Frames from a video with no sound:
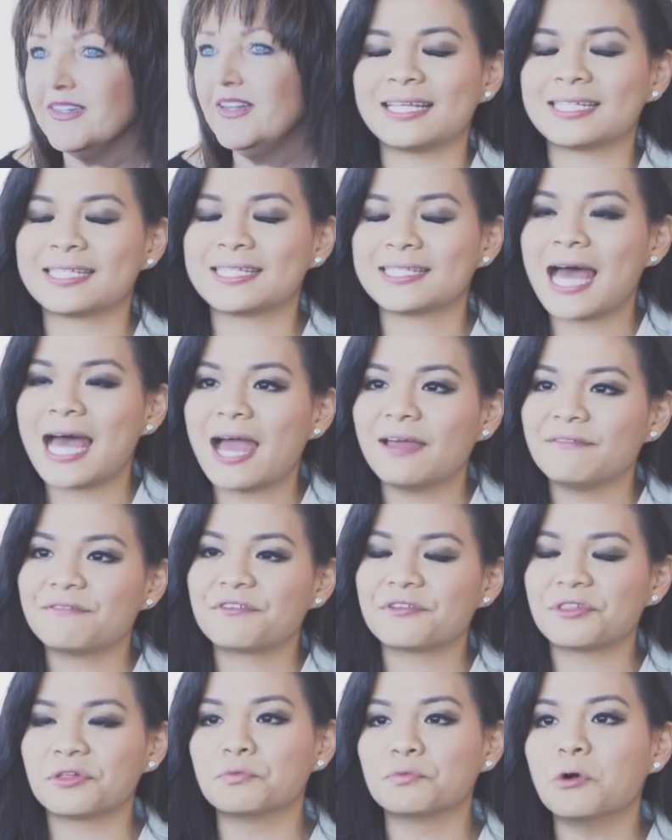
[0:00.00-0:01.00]
It's time
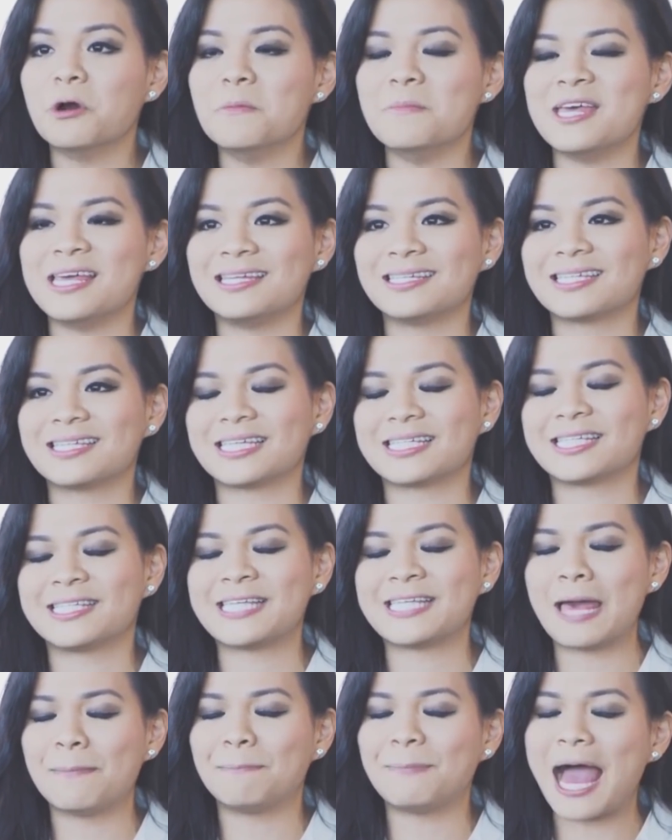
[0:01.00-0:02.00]
for the woman to
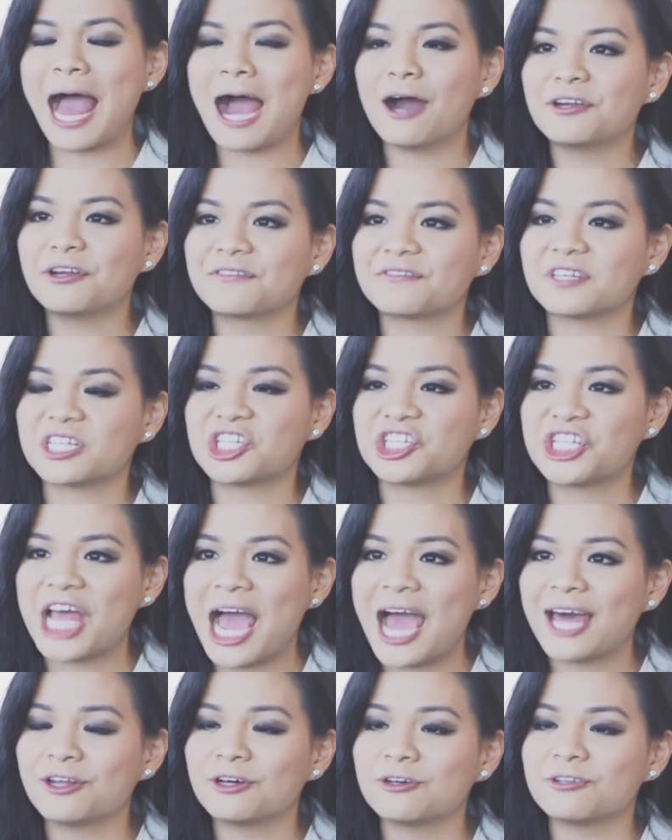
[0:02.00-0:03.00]
step out of the
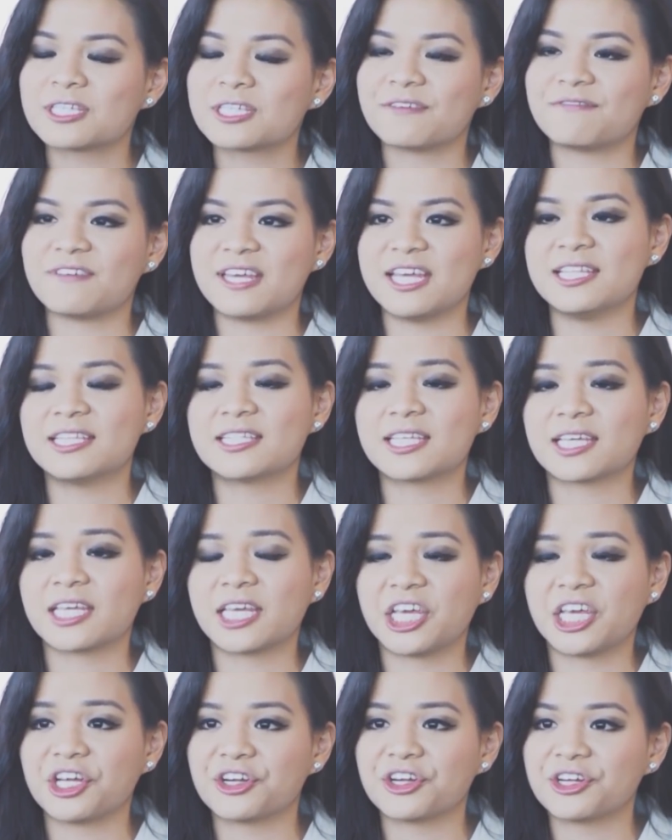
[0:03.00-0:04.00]
shadows of
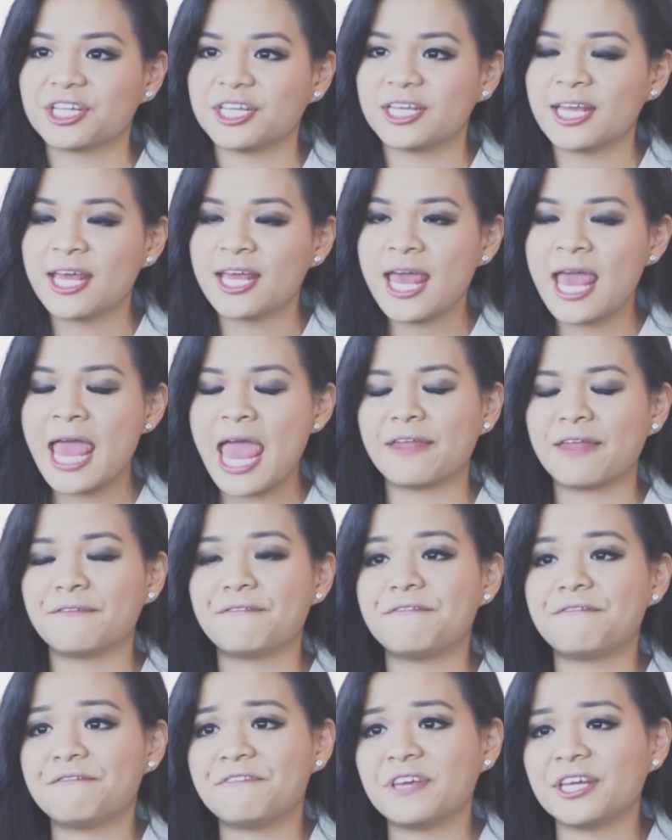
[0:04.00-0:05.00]
insecurity and
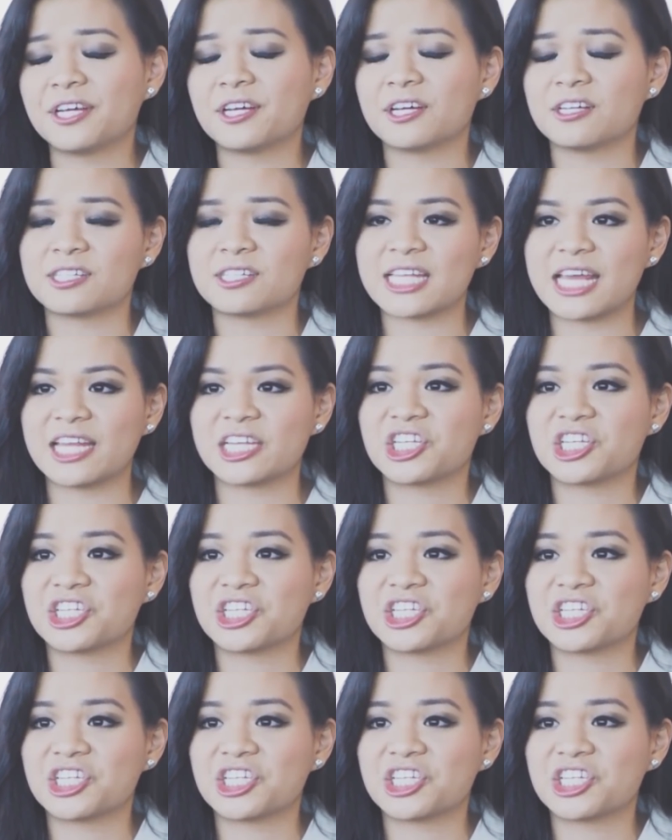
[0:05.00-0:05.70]
fears and